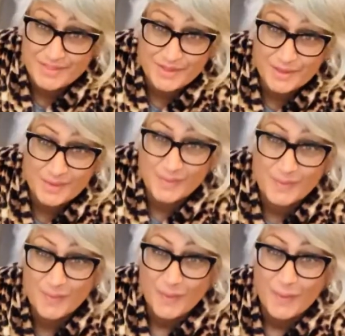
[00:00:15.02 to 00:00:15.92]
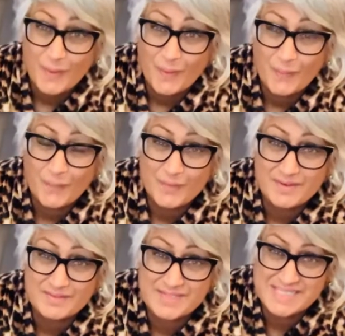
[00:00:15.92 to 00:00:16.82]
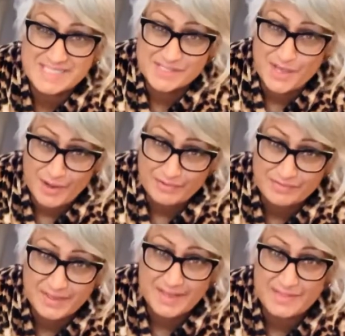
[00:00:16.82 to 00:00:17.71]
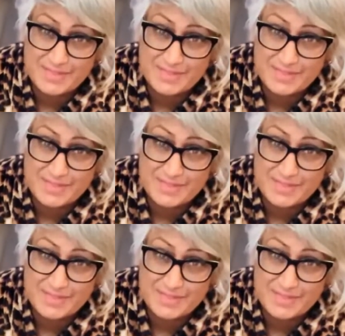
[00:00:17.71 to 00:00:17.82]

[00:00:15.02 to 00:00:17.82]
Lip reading: you all of this stuff in the